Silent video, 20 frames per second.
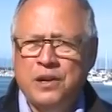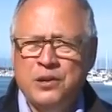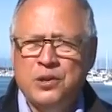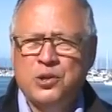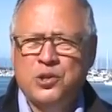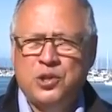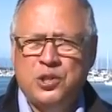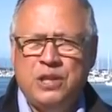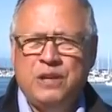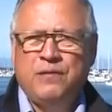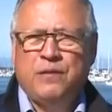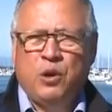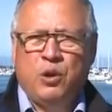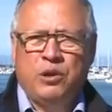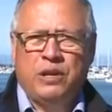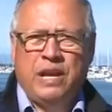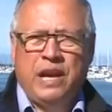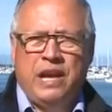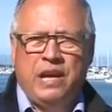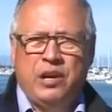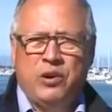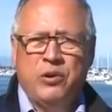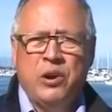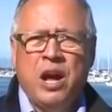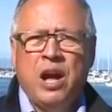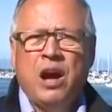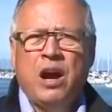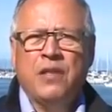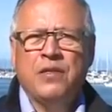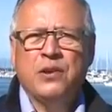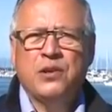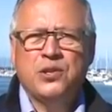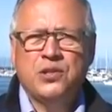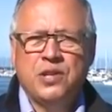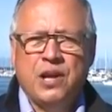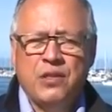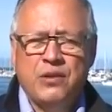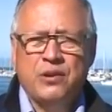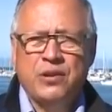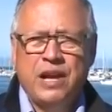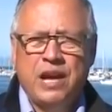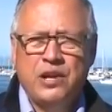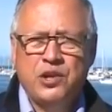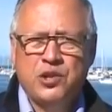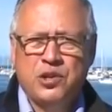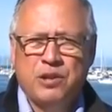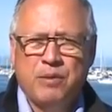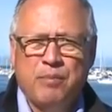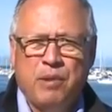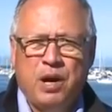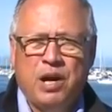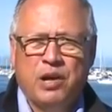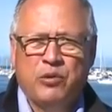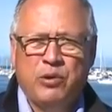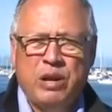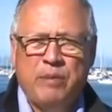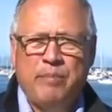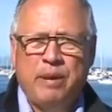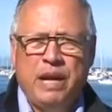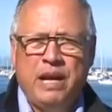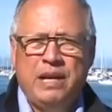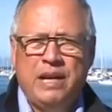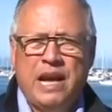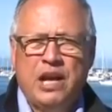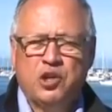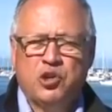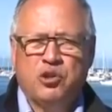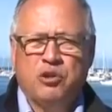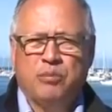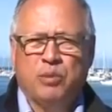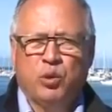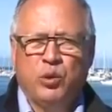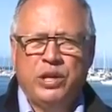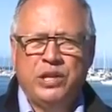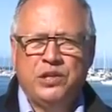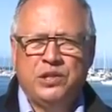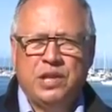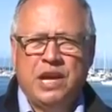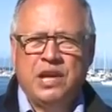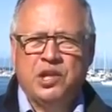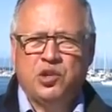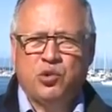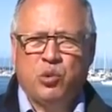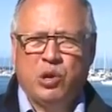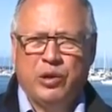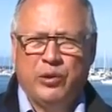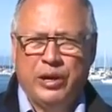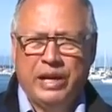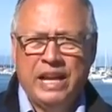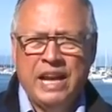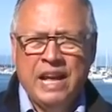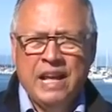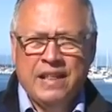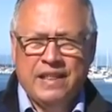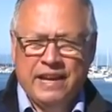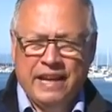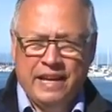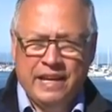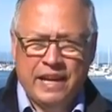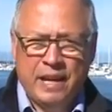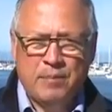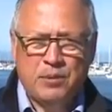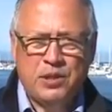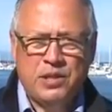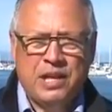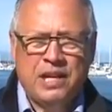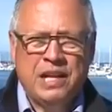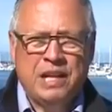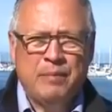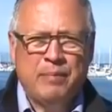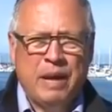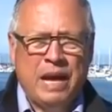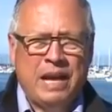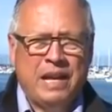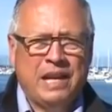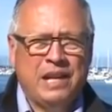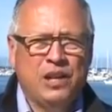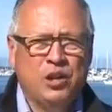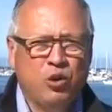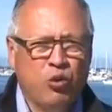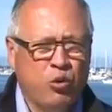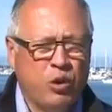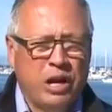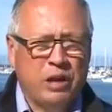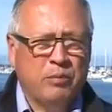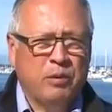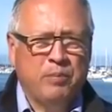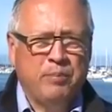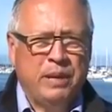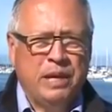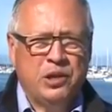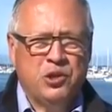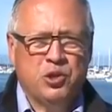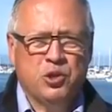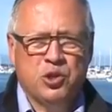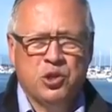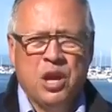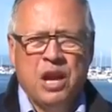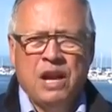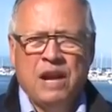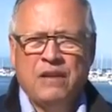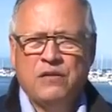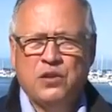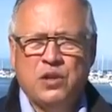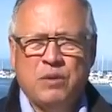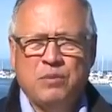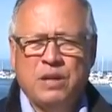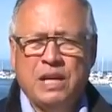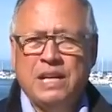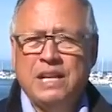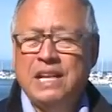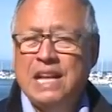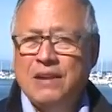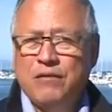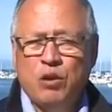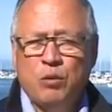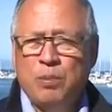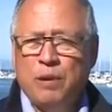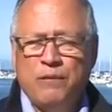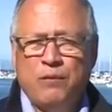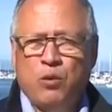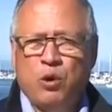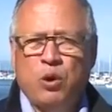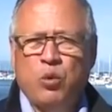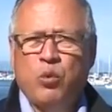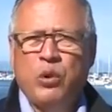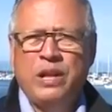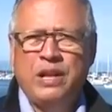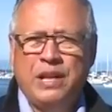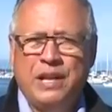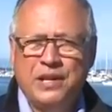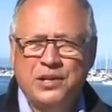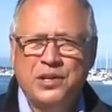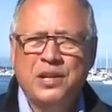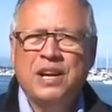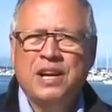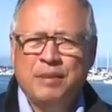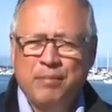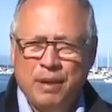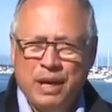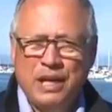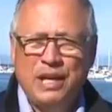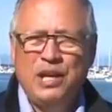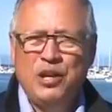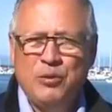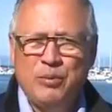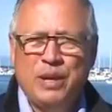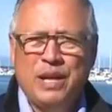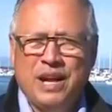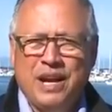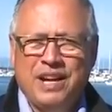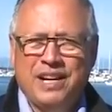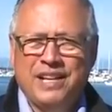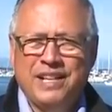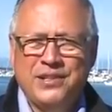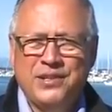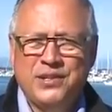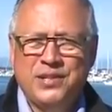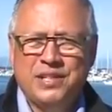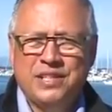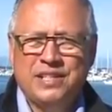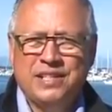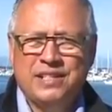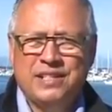undersea volcano on the southern edge of the Monterey Bay National Marine Sanctuary. They ended up sending back incredible pictures of something never before witnessed by human eyes.